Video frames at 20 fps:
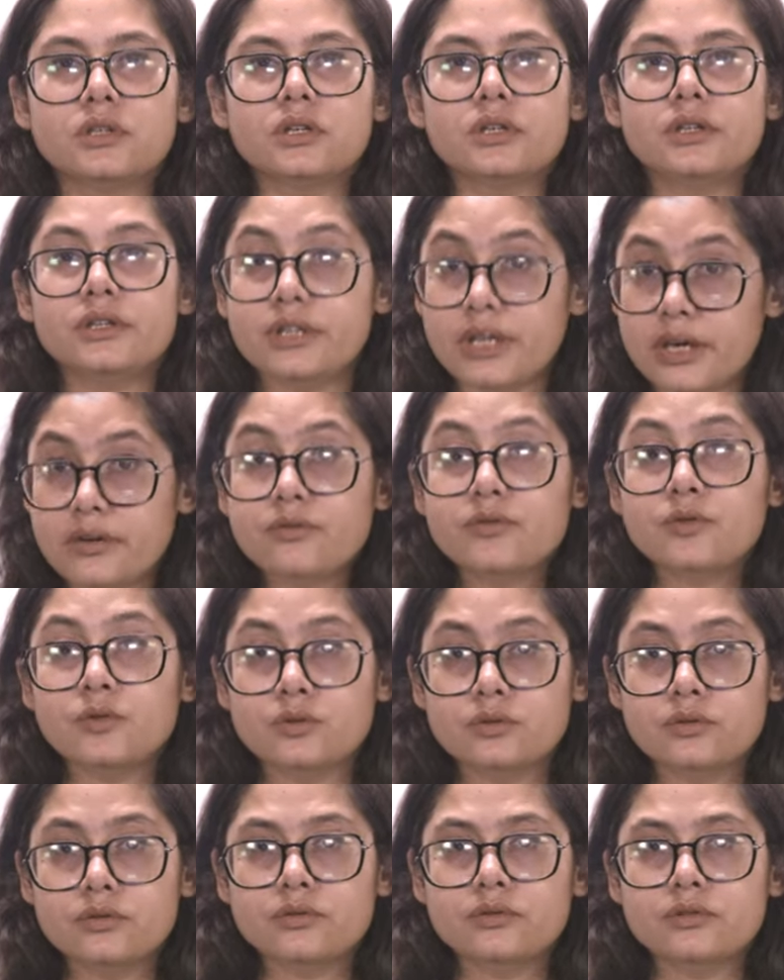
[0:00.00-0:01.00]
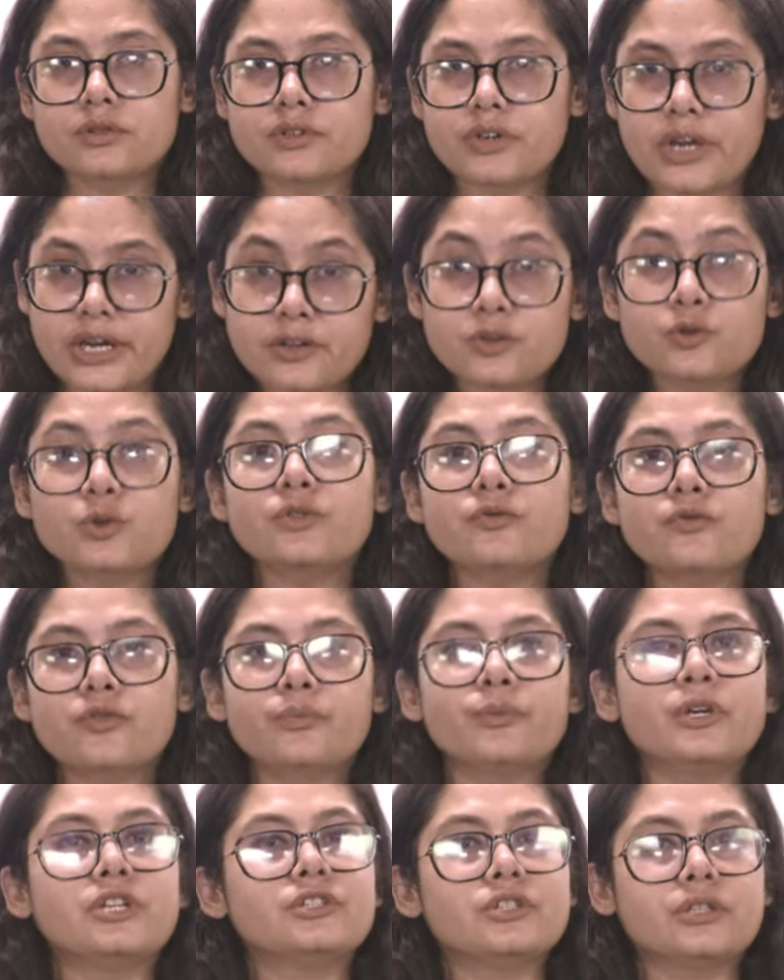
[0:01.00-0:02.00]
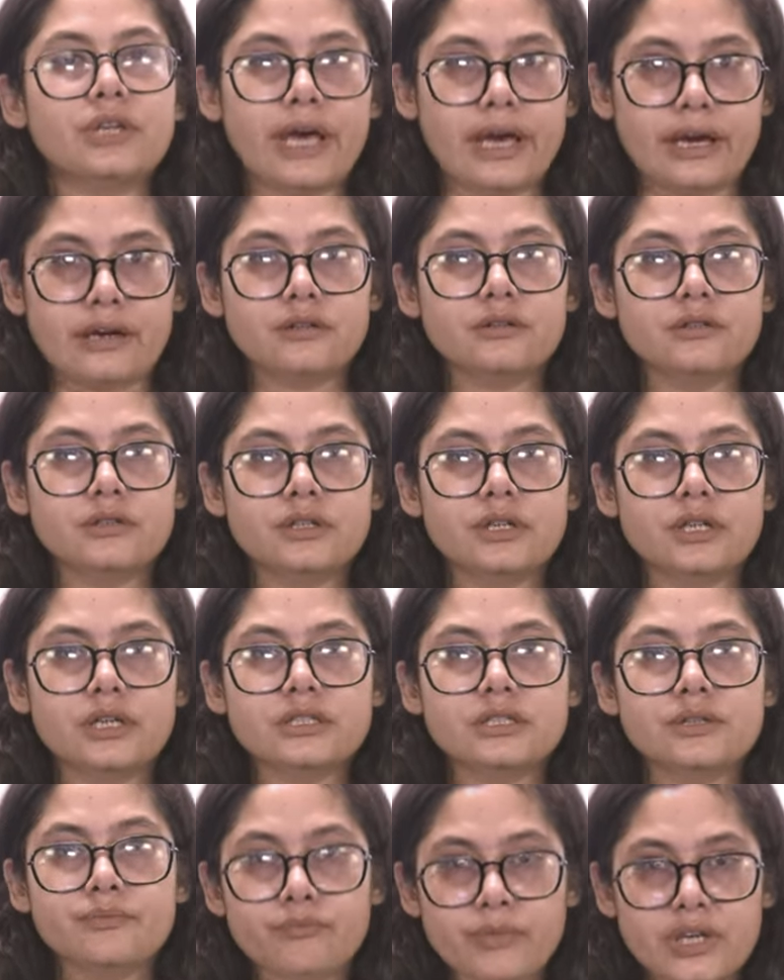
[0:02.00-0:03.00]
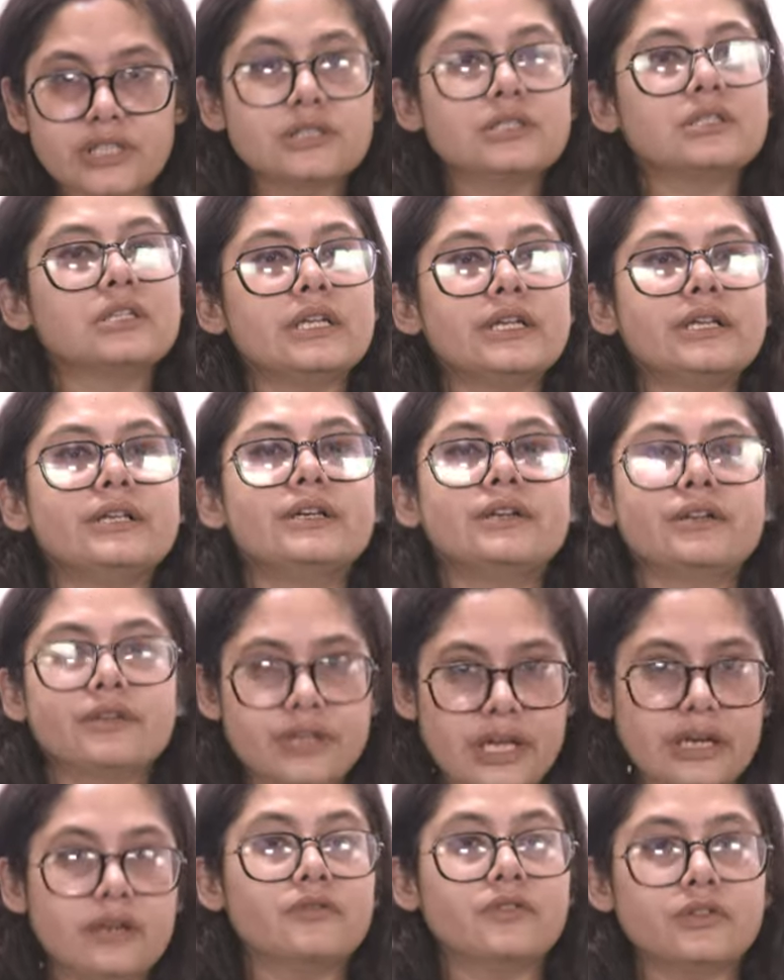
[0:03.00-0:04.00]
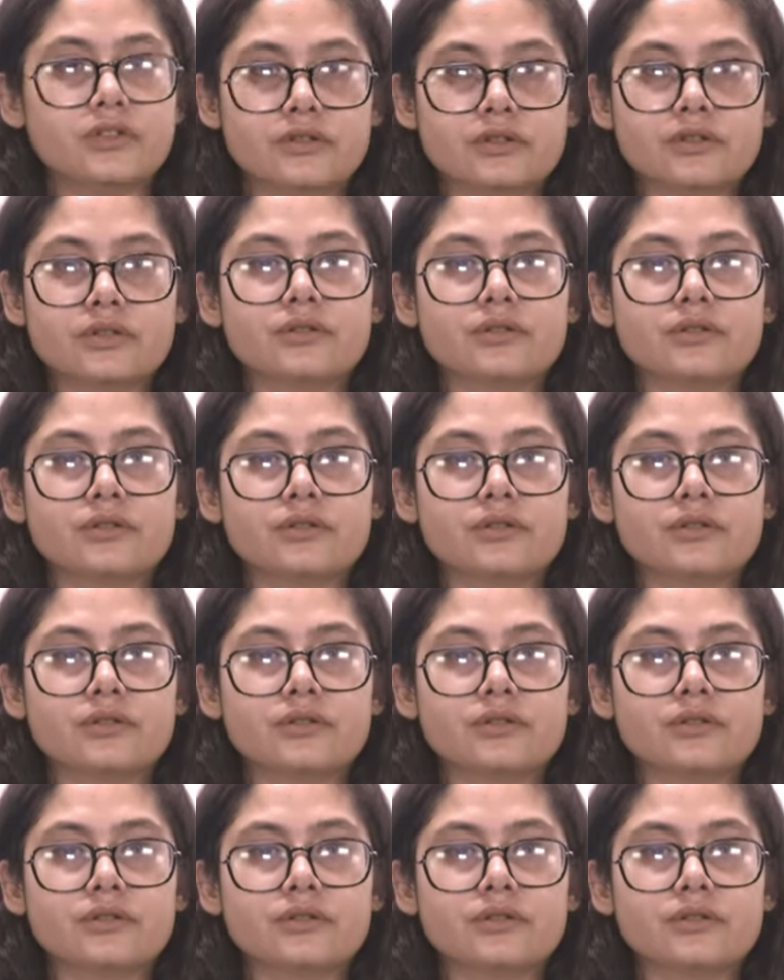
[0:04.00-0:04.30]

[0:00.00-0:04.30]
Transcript: Therefore, the Right to Information Act is immensely relevant.